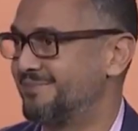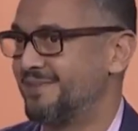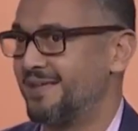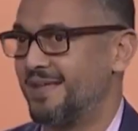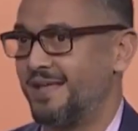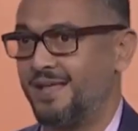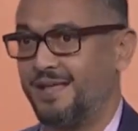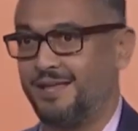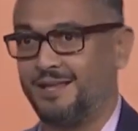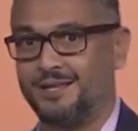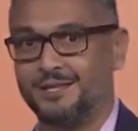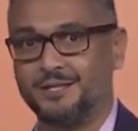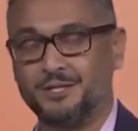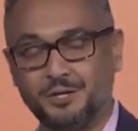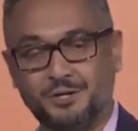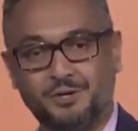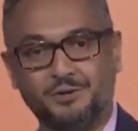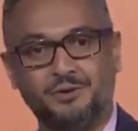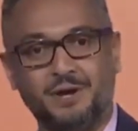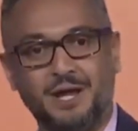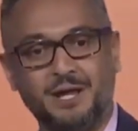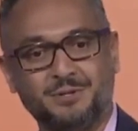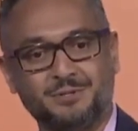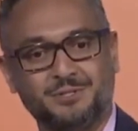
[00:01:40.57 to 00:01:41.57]
speaking
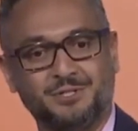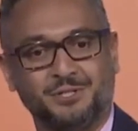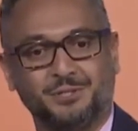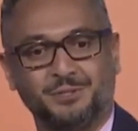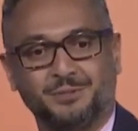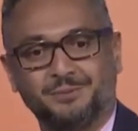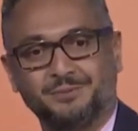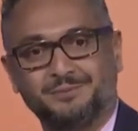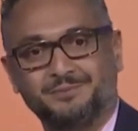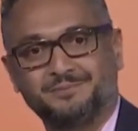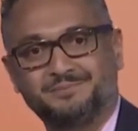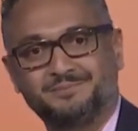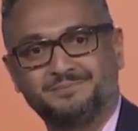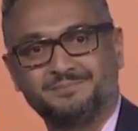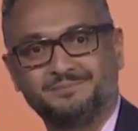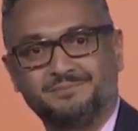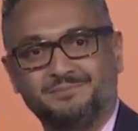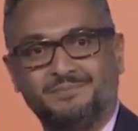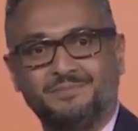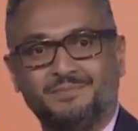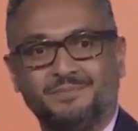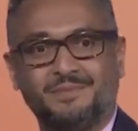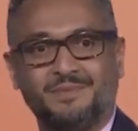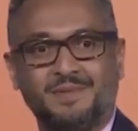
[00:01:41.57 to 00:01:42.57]
about us
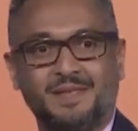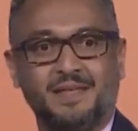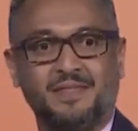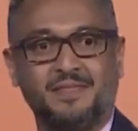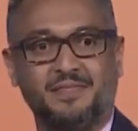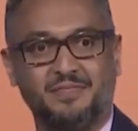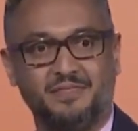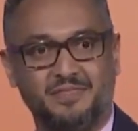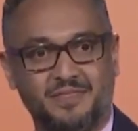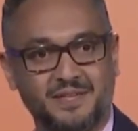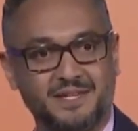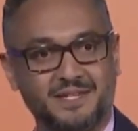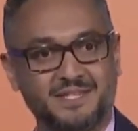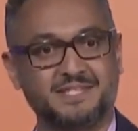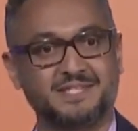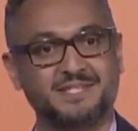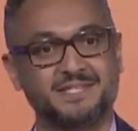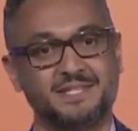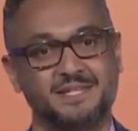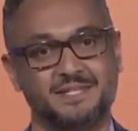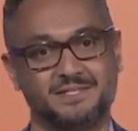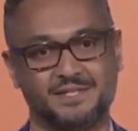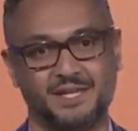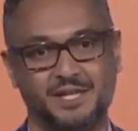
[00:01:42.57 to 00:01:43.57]
bringing and
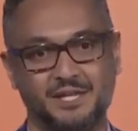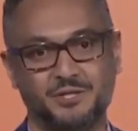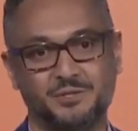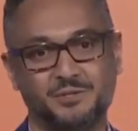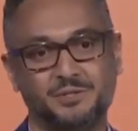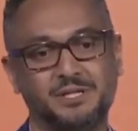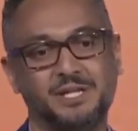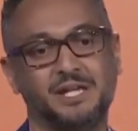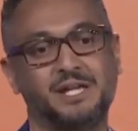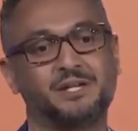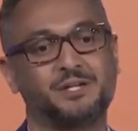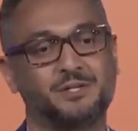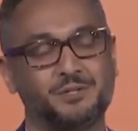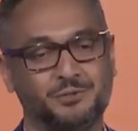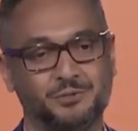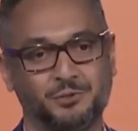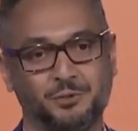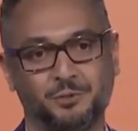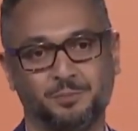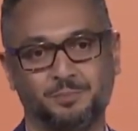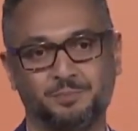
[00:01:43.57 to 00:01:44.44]
enabling uh,